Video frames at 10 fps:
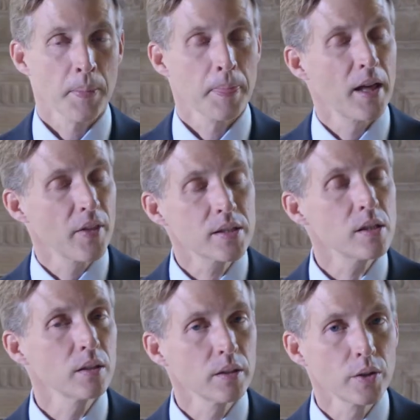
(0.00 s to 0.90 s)
Now that's a
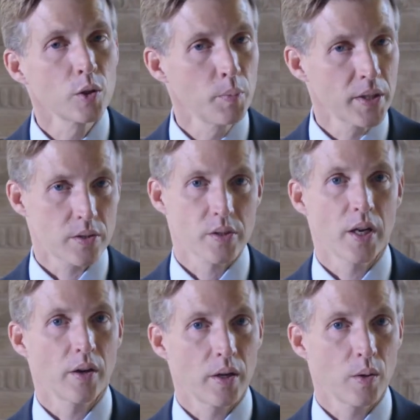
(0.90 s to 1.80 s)
little bit
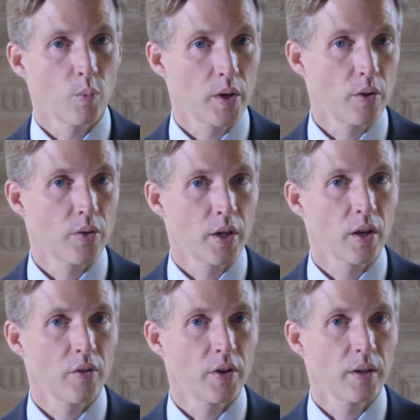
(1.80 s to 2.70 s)
scary when you
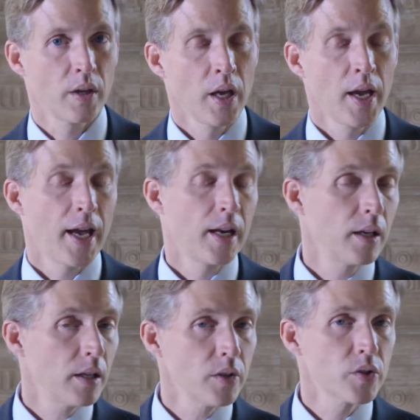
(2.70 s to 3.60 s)
think of it. And
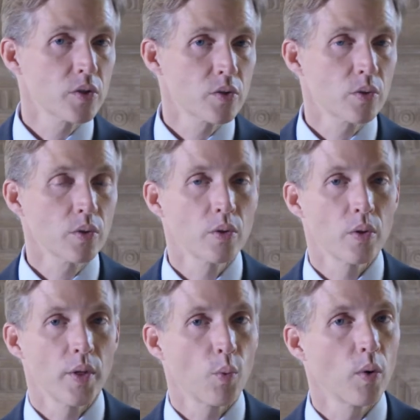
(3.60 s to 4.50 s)
it is true
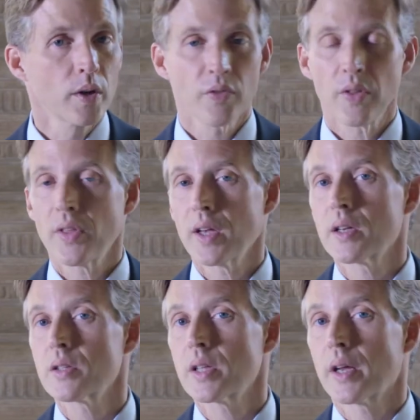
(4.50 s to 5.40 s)
that one of the
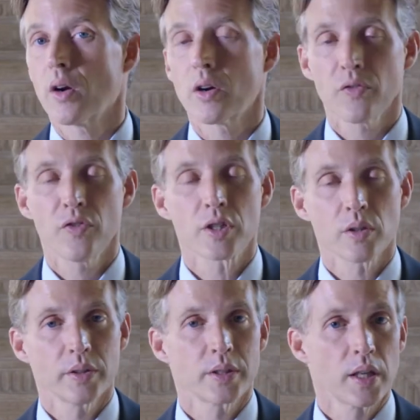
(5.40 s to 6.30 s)
things that
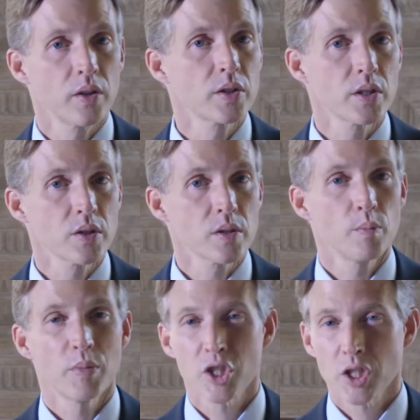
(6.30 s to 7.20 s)
artificial intelligence,
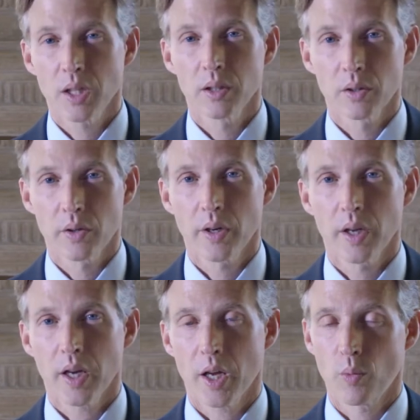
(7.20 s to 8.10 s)
machine
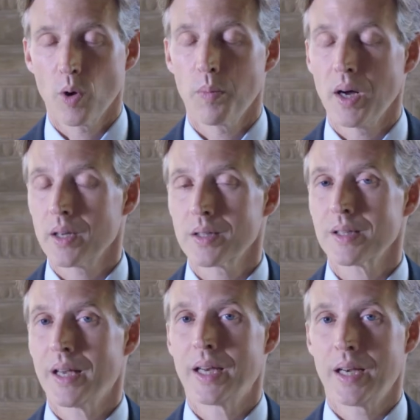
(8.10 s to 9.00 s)
learning, and robotics
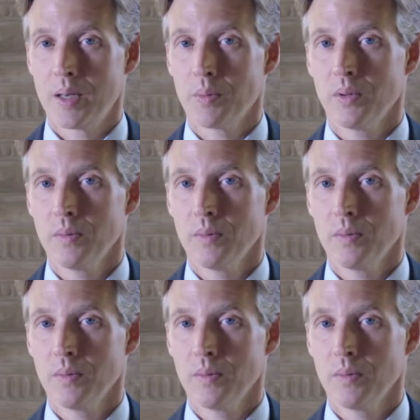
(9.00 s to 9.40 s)
enable